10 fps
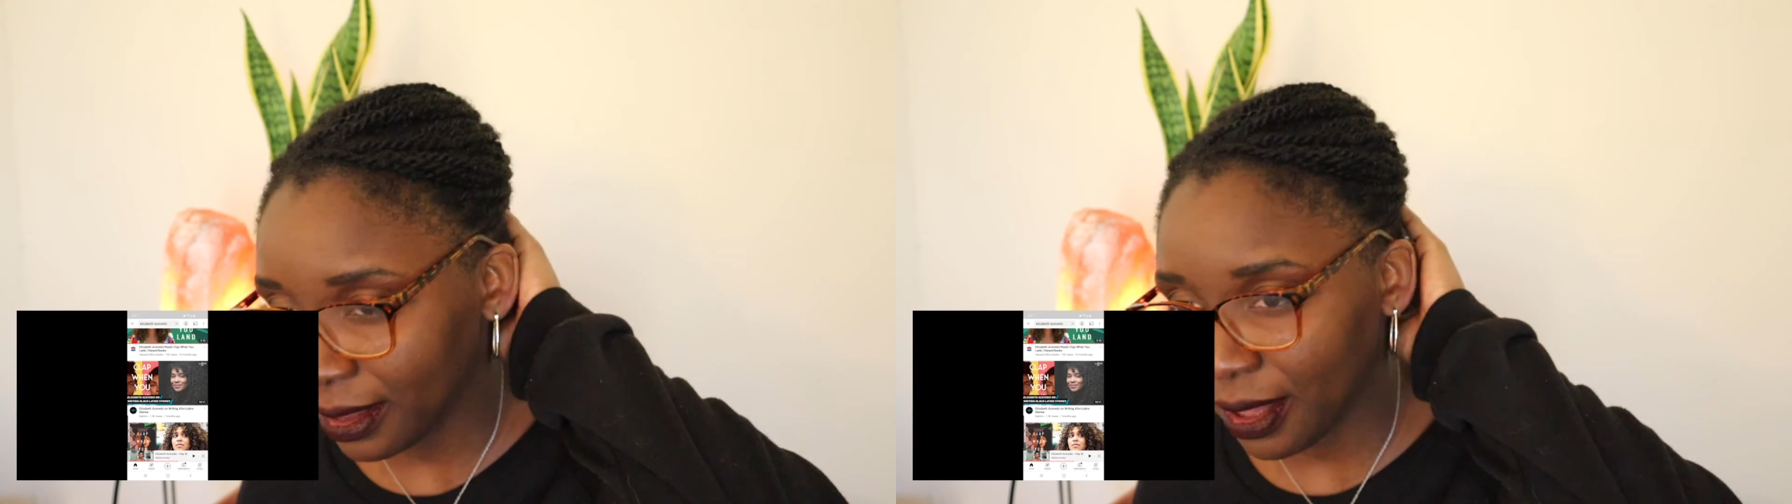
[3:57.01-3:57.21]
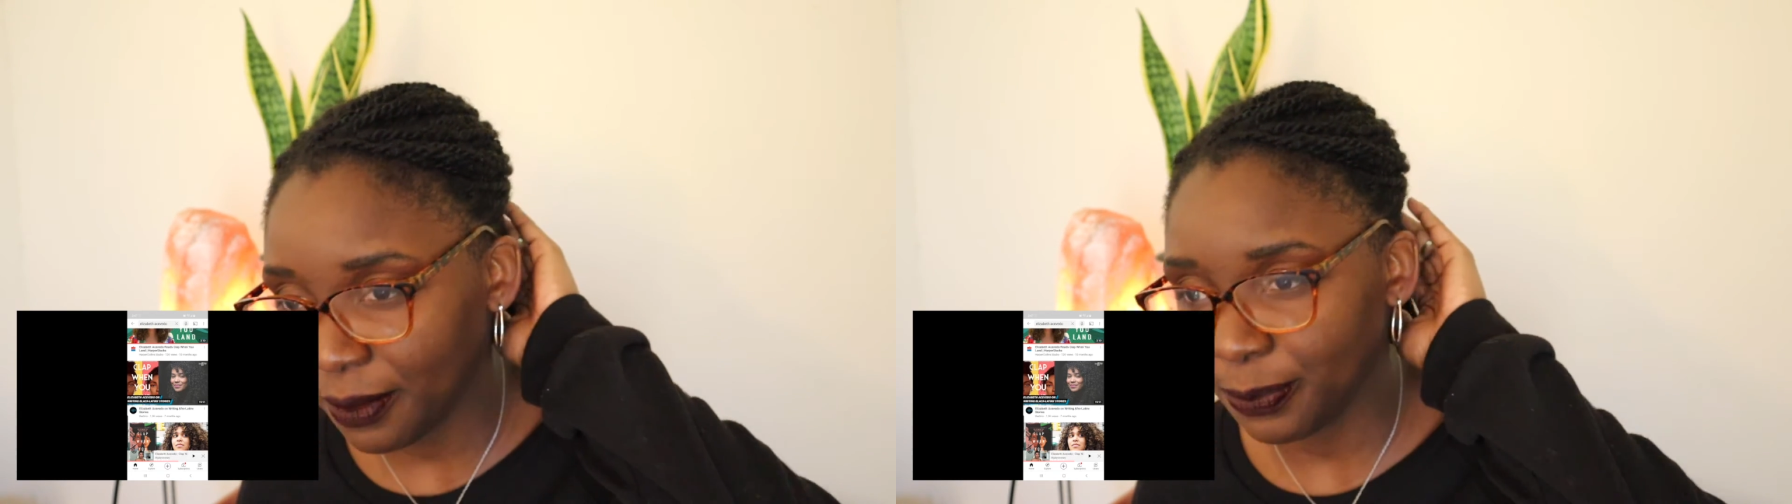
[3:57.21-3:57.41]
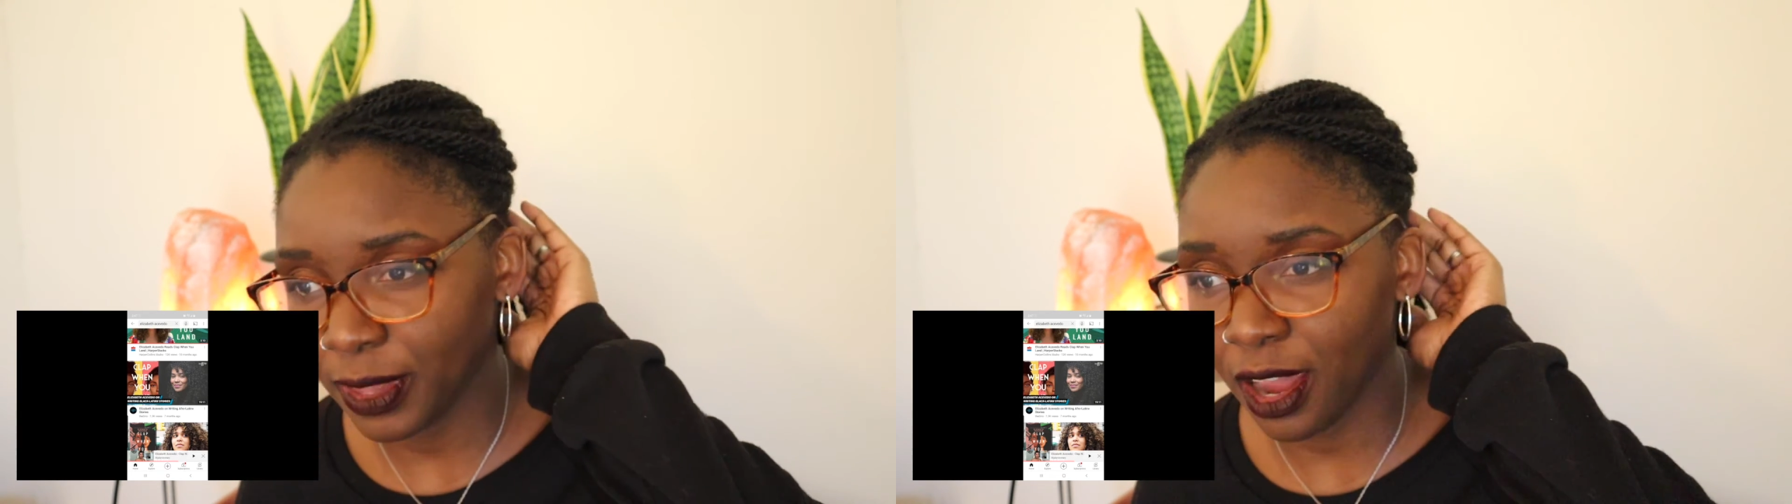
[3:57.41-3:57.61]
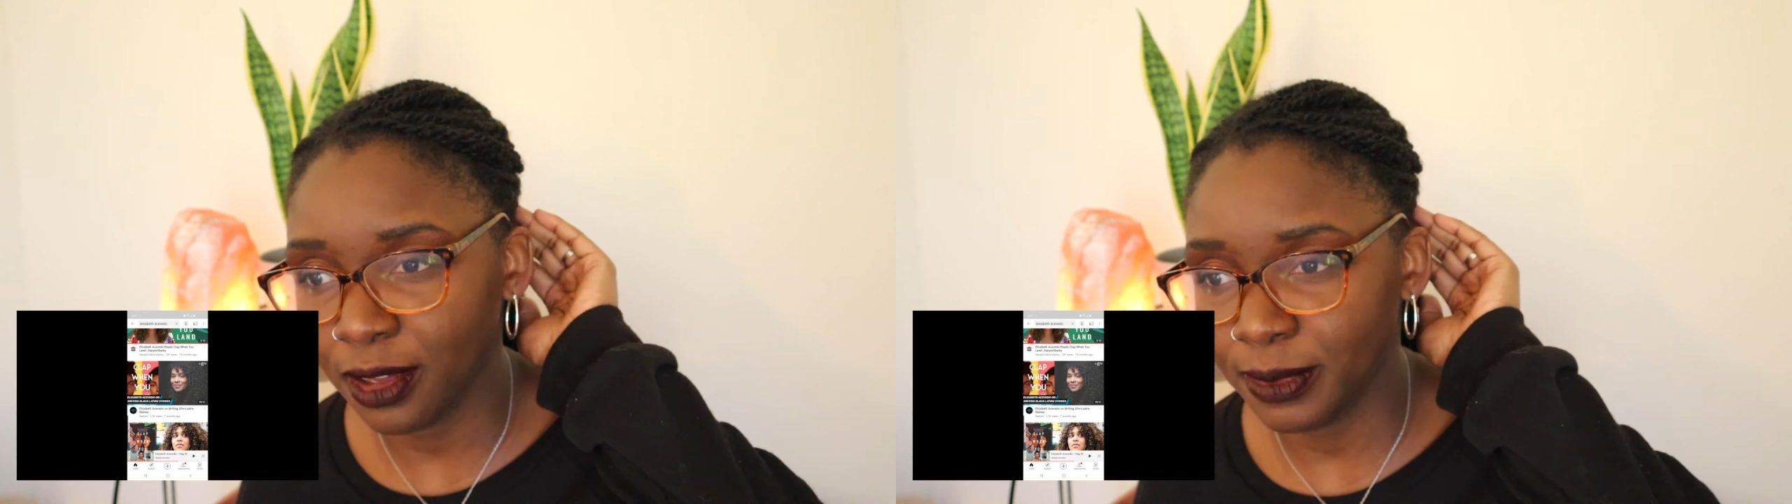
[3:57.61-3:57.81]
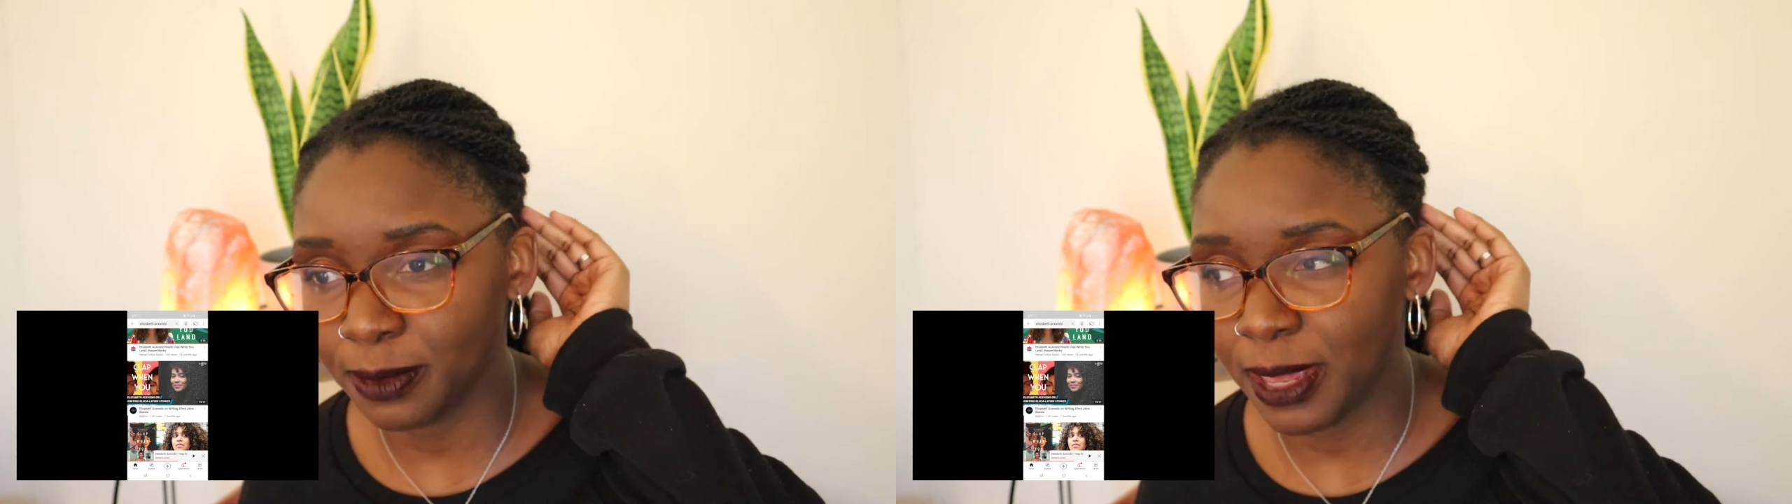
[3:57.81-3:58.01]

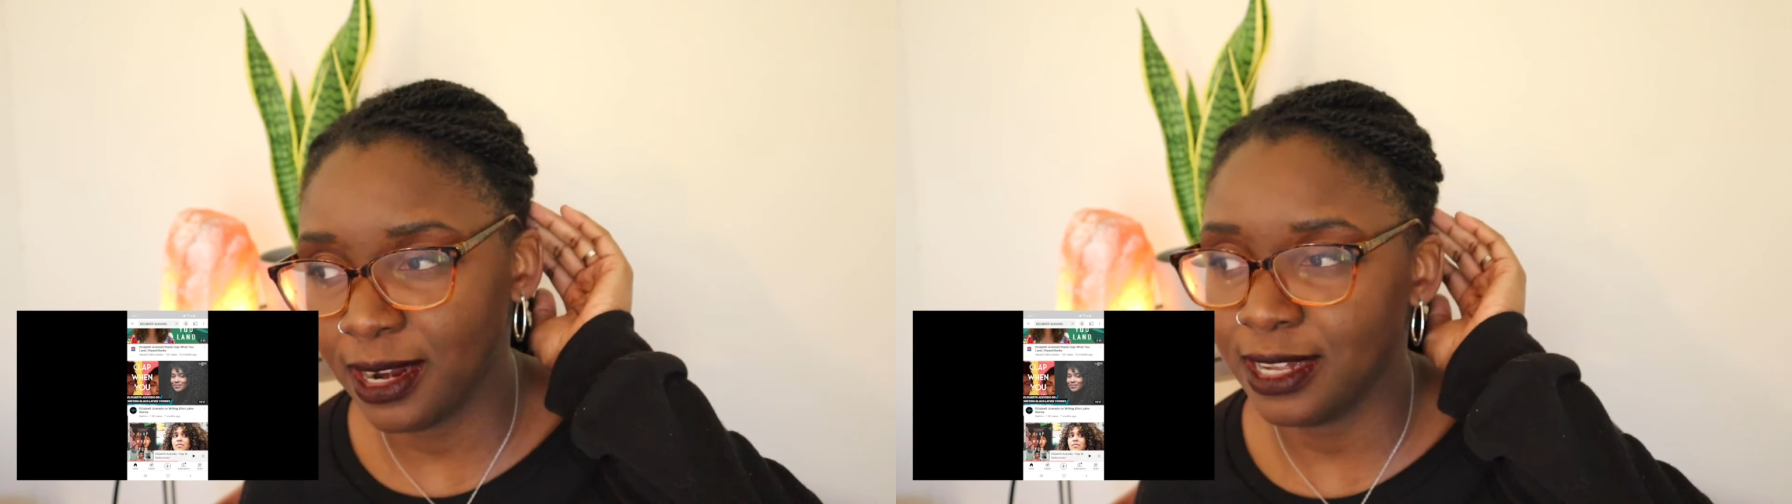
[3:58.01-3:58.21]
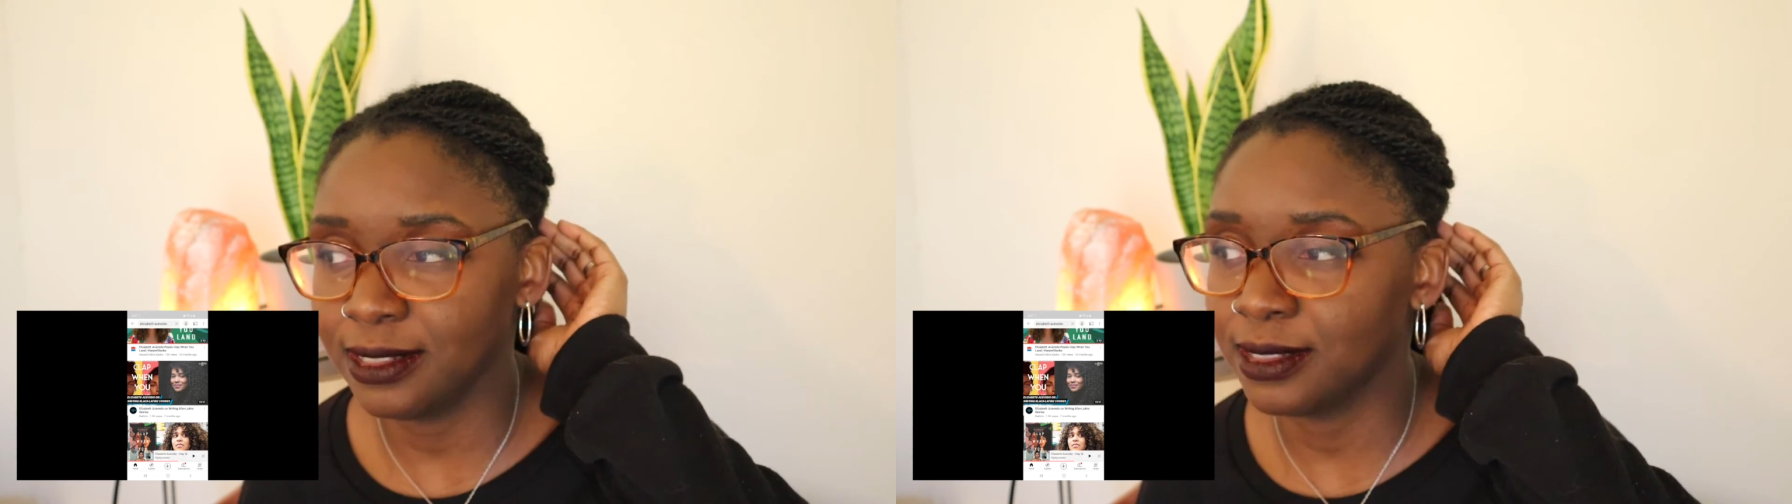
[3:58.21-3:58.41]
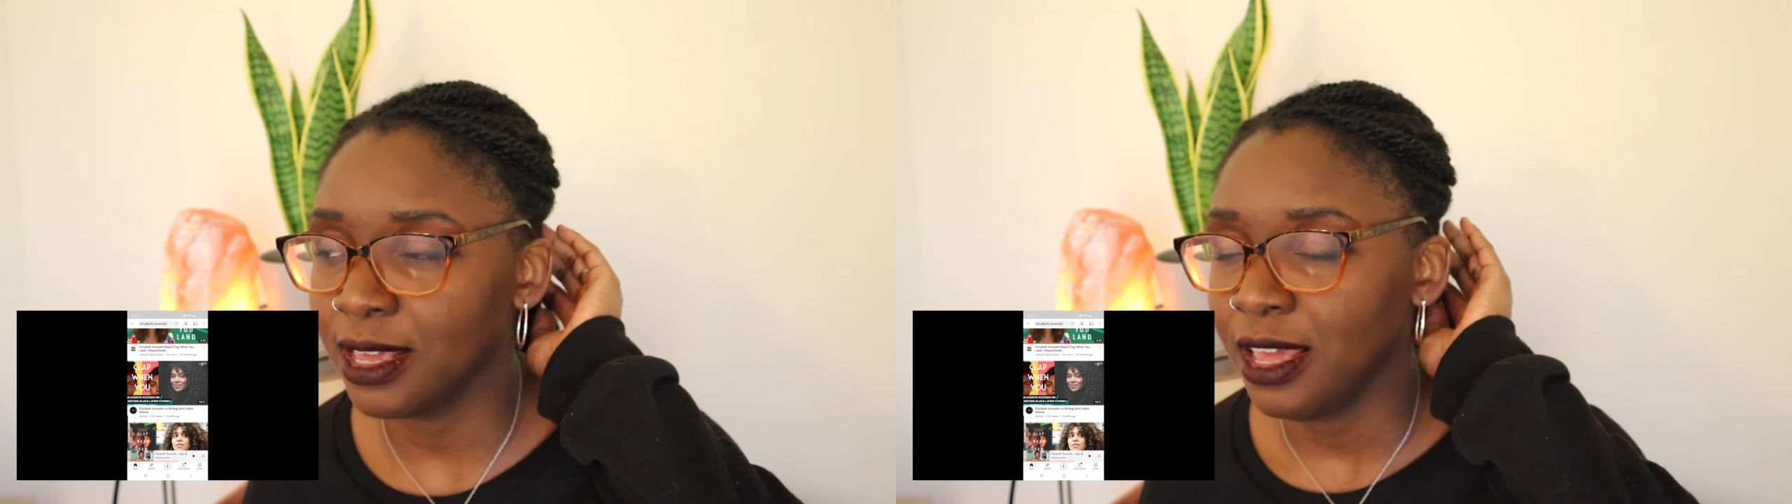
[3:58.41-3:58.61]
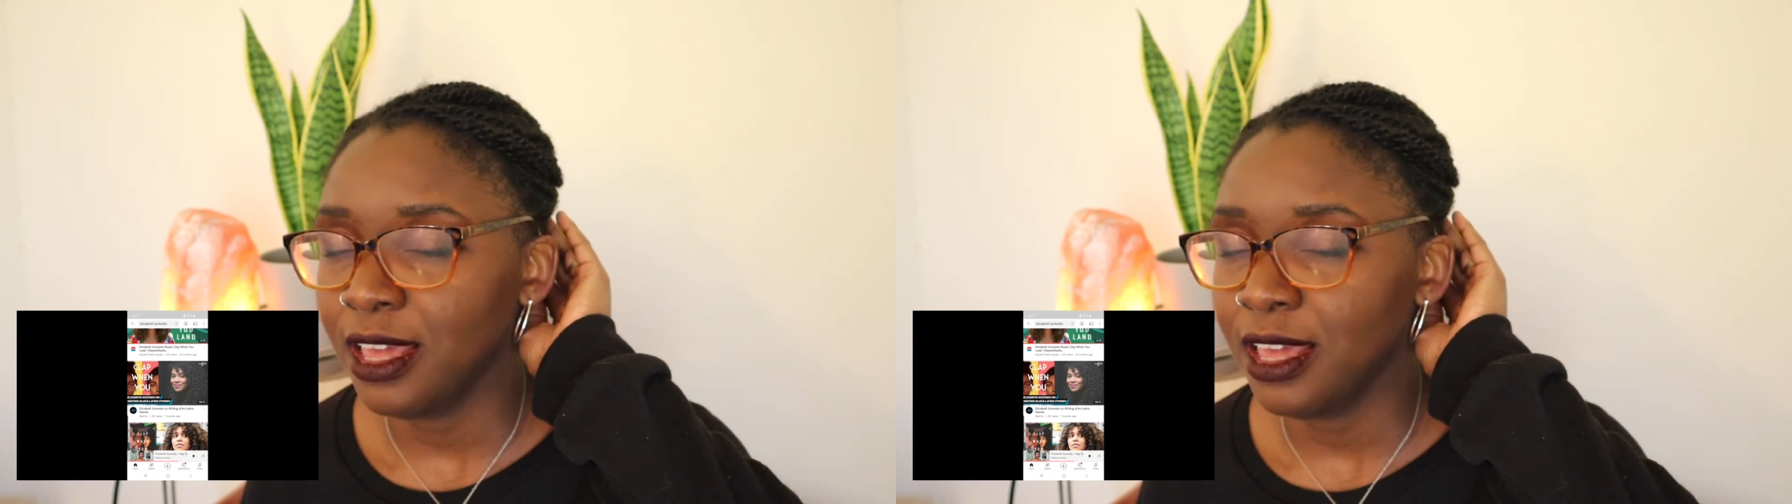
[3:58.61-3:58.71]
Karen McManus.